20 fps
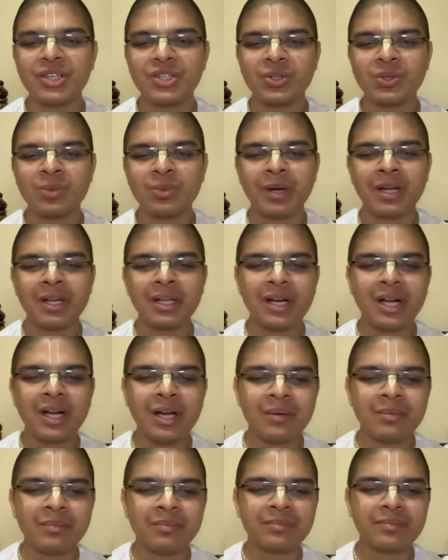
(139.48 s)
so
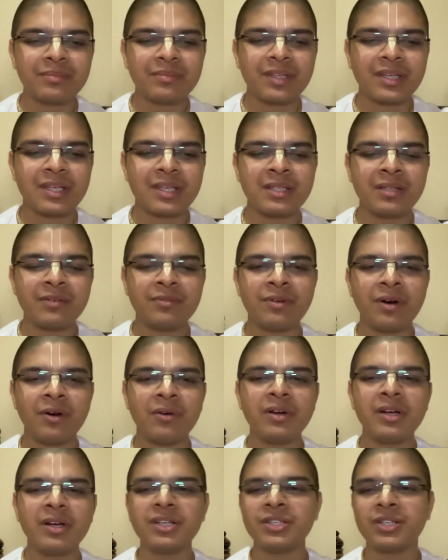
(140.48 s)
Balaram is the
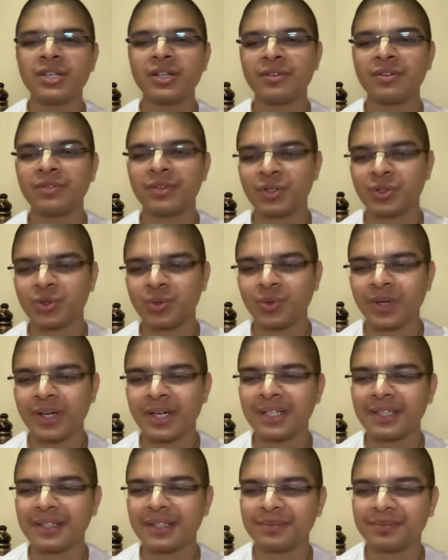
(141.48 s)
foundation of this
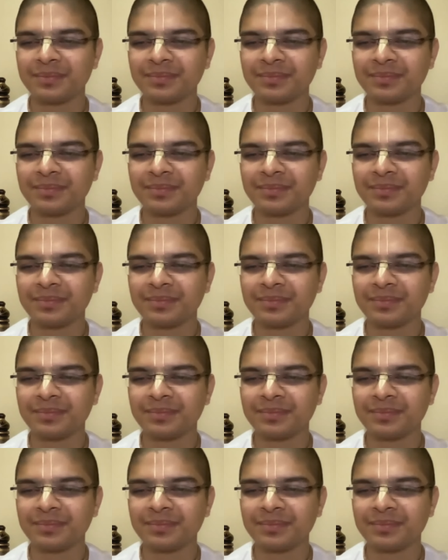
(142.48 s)
world.